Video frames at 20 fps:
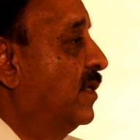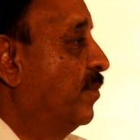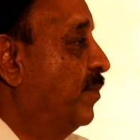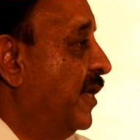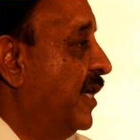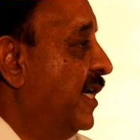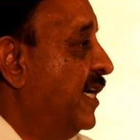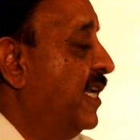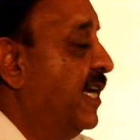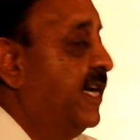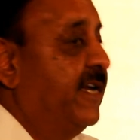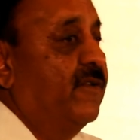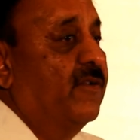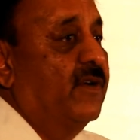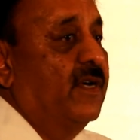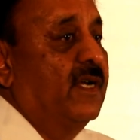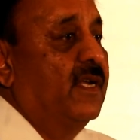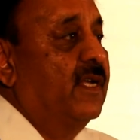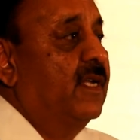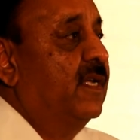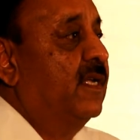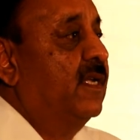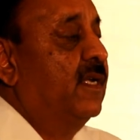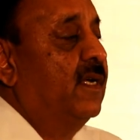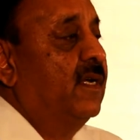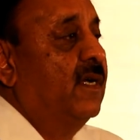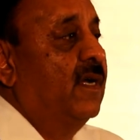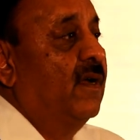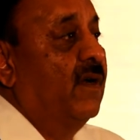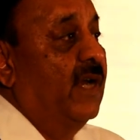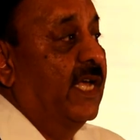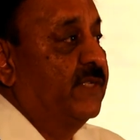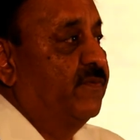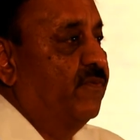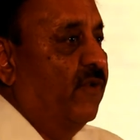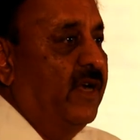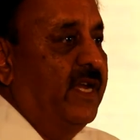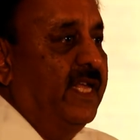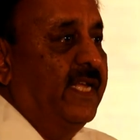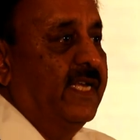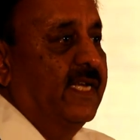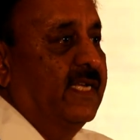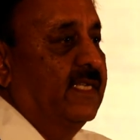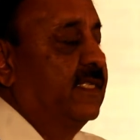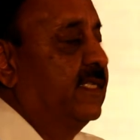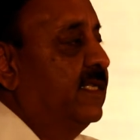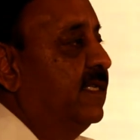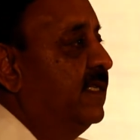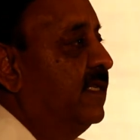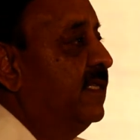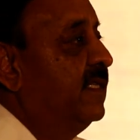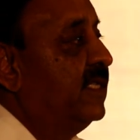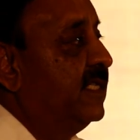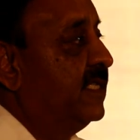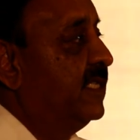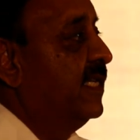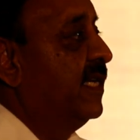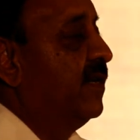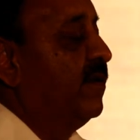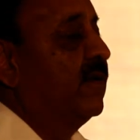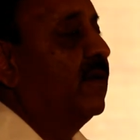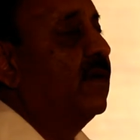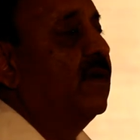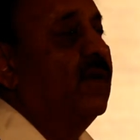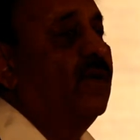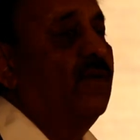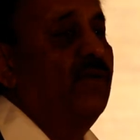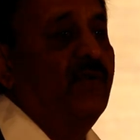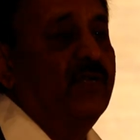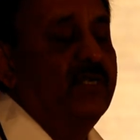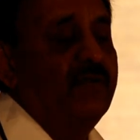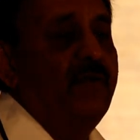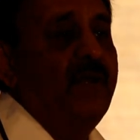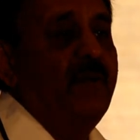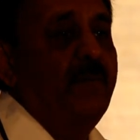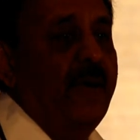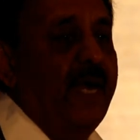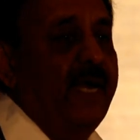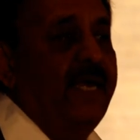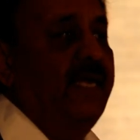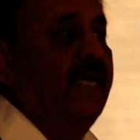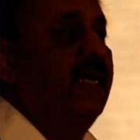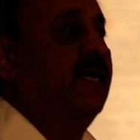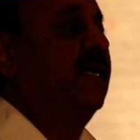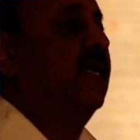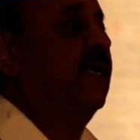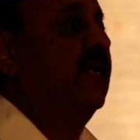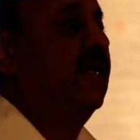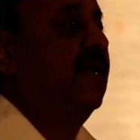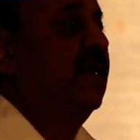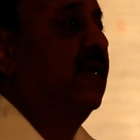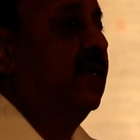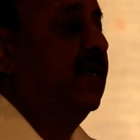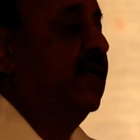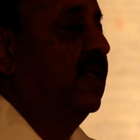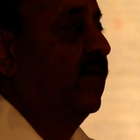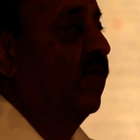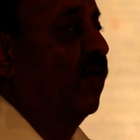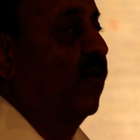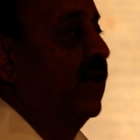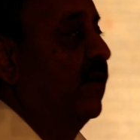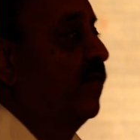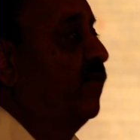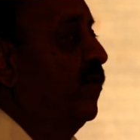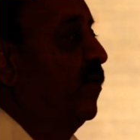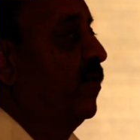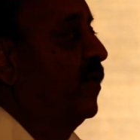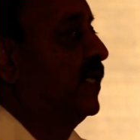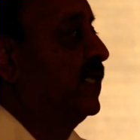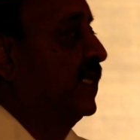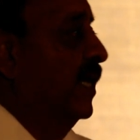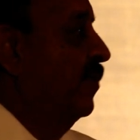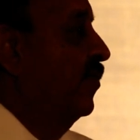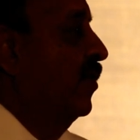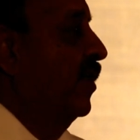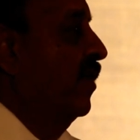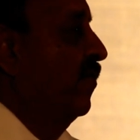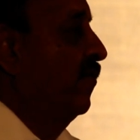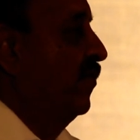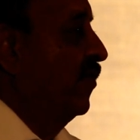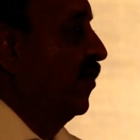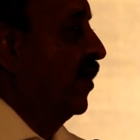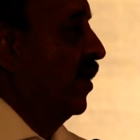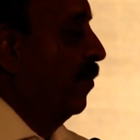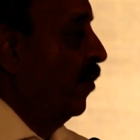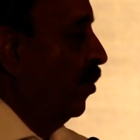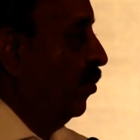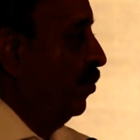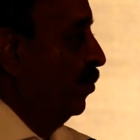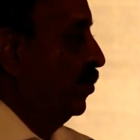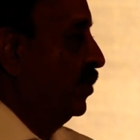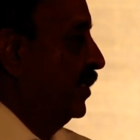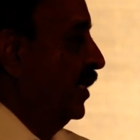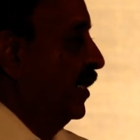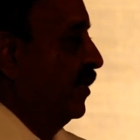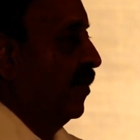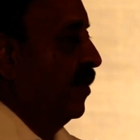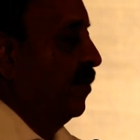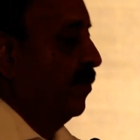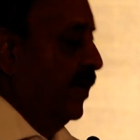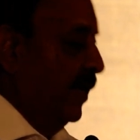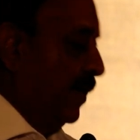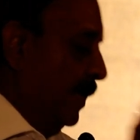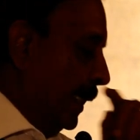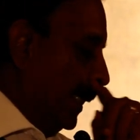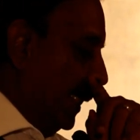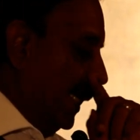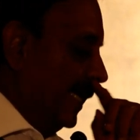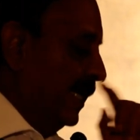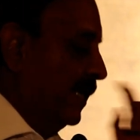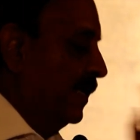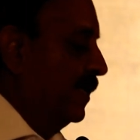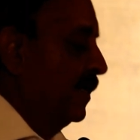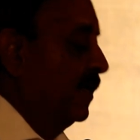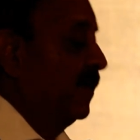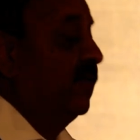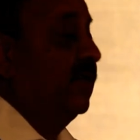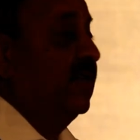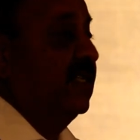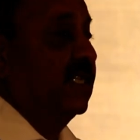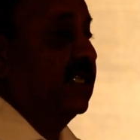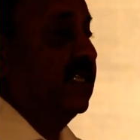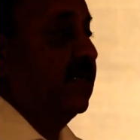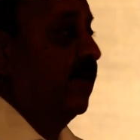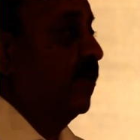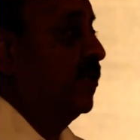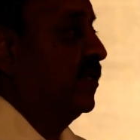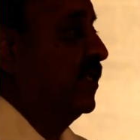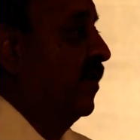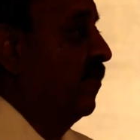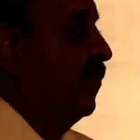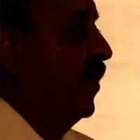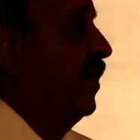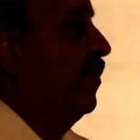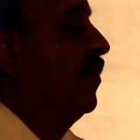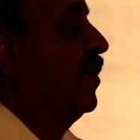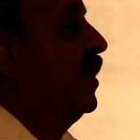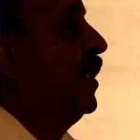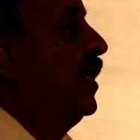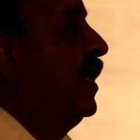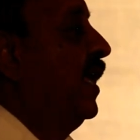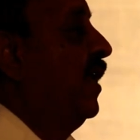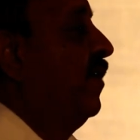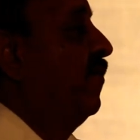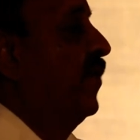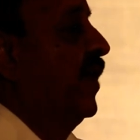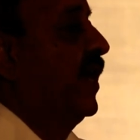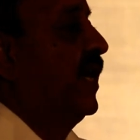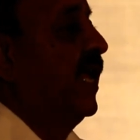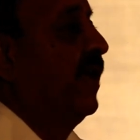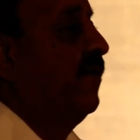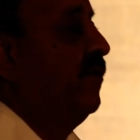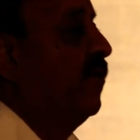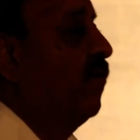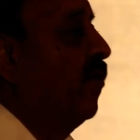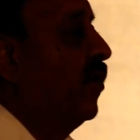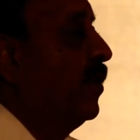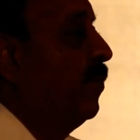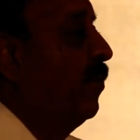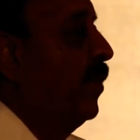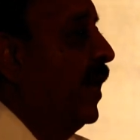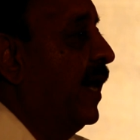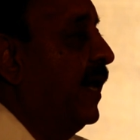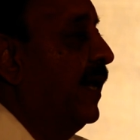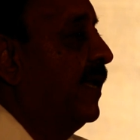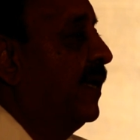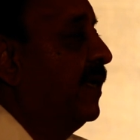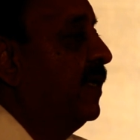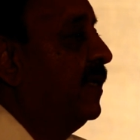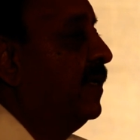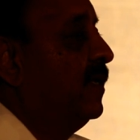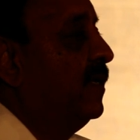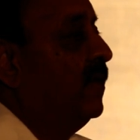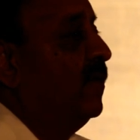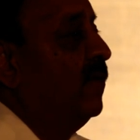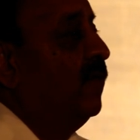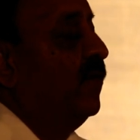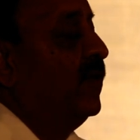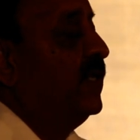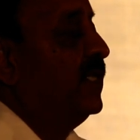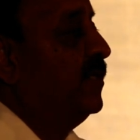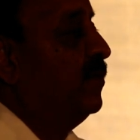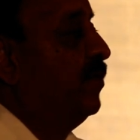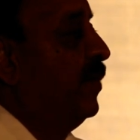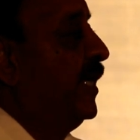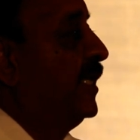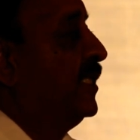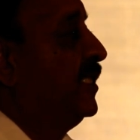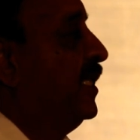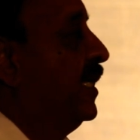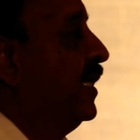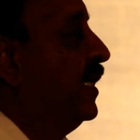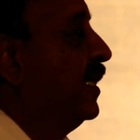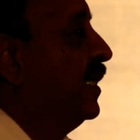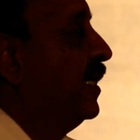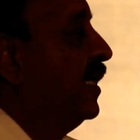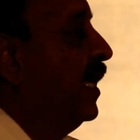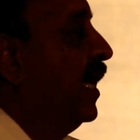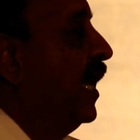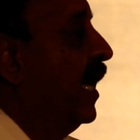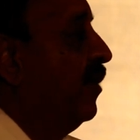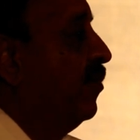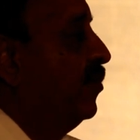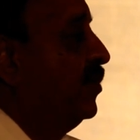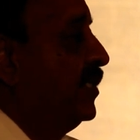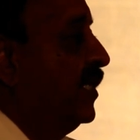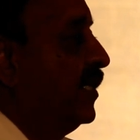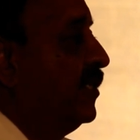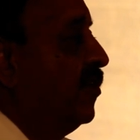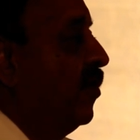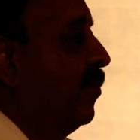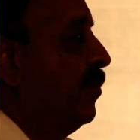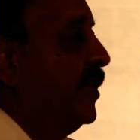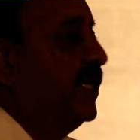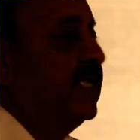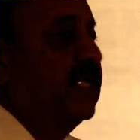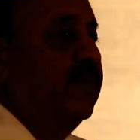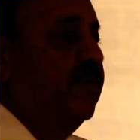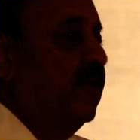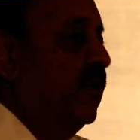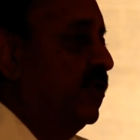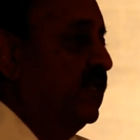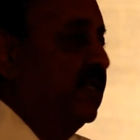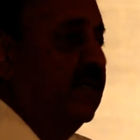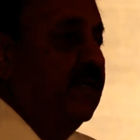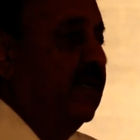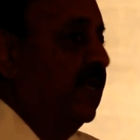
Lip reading: perennial river last 40 years, this year was a very bad year. Water flow has come down. We were about to shut our mill. Luckily, just about survived. In fact, heavy water plant, which is based there, had to shut the operation because